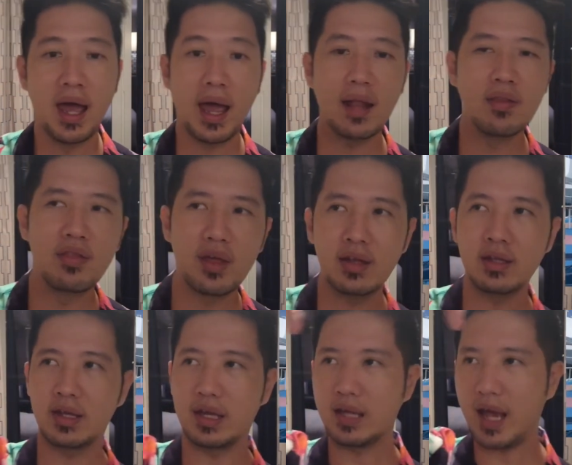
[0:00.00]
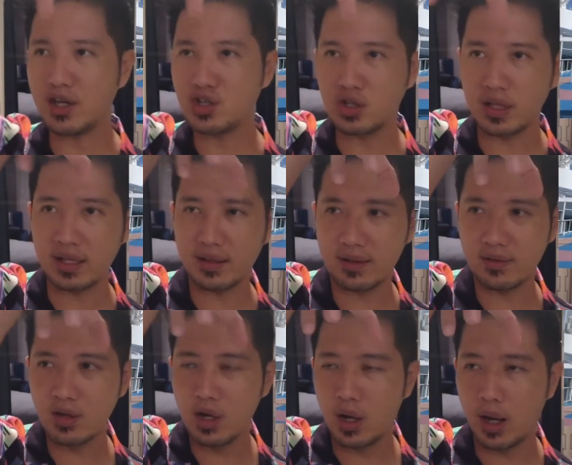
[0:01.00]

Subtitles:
And then it can actually then